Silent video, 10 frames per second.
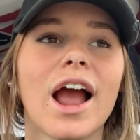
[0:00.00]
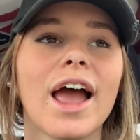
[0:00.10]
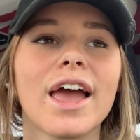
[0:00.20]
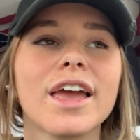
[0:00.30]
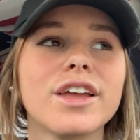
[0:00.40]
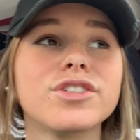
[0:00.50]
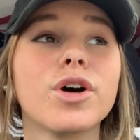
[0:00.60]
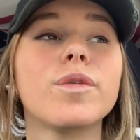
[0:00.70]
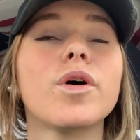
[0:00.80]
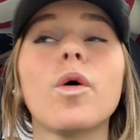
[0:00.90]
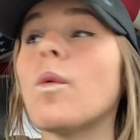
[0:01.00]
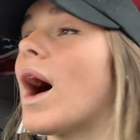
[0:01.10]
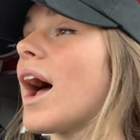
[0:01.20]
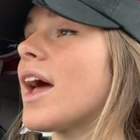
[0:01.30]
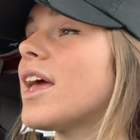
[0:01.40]
I don't know
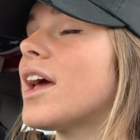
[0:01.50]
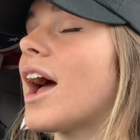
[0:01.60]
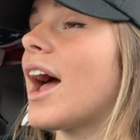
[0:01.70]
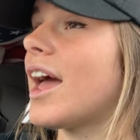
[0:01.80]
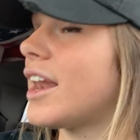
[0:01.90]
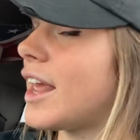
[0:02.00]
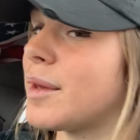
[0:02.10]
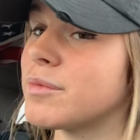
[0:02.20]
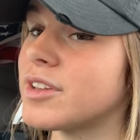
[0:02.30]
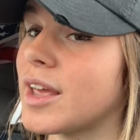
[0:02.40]
why I named